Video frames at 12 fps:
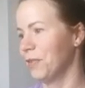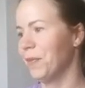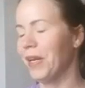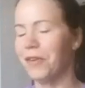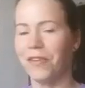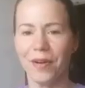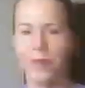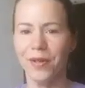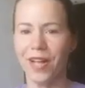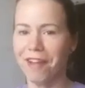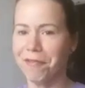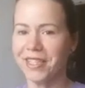You made a rag
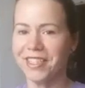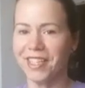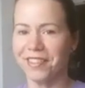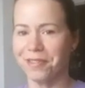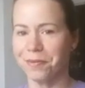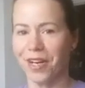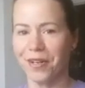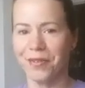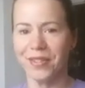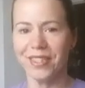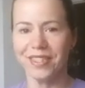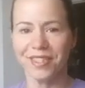quilt? I've made some rag
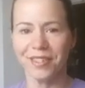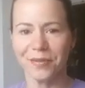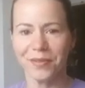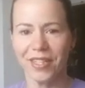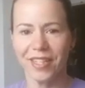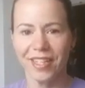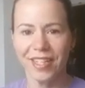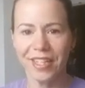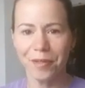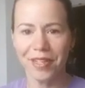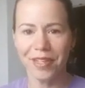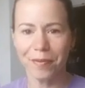quilts.
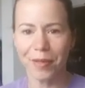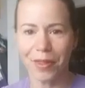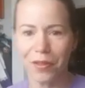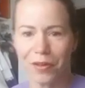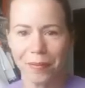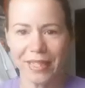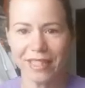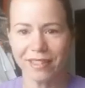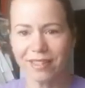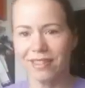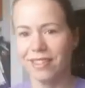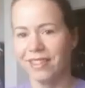He'll be here in about 30
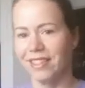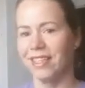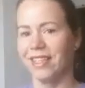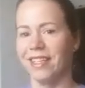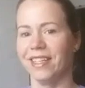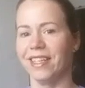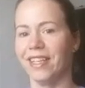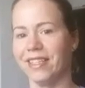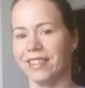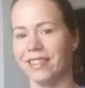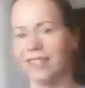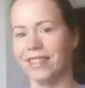minutes.
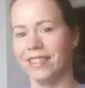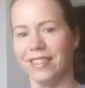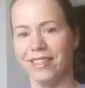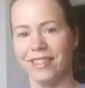Nice.